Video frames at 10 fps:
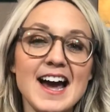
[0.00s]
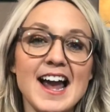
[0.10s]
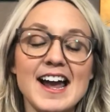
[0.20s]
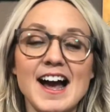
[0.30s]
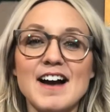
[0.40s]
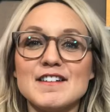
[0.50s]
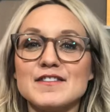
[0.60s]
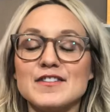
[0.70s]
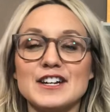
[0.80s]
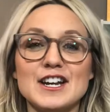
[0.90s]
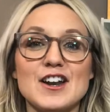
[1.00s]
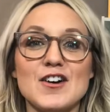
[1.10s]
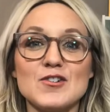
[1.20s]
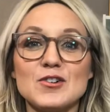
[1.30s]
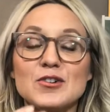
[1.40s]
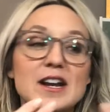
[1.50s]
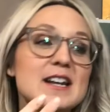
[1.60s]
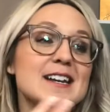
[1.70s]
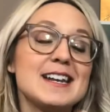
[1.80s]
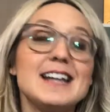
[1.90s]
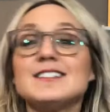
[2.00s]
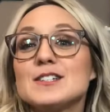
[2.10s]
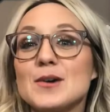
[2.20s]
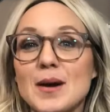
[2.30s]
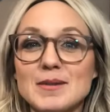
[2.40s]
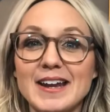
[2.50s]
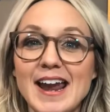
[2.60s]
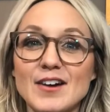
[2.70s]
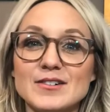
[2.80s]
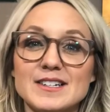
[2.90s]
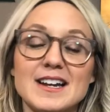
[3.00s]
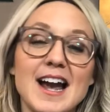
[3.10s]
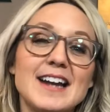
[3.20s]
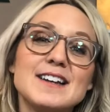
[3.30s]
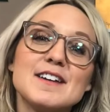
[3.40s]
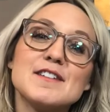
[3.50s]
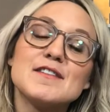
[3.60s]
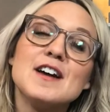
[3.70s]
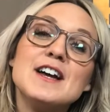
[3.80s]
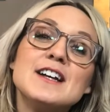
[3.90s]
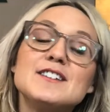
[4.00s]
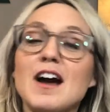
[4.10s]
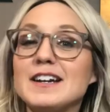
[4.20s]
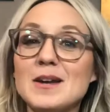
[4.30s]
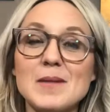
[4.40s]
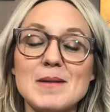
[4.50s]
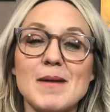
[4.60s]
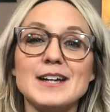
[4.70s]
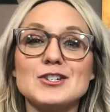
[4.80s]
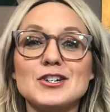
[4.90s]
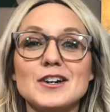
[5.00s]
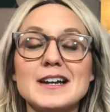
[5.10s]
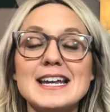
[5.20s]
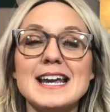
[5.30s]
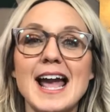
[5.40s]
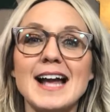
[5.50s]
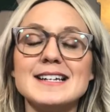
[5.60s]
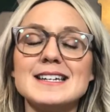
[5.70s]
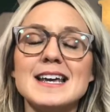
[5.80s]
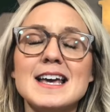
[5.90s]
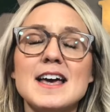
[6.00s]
I have, created an Instagram account to kind of document my journey, and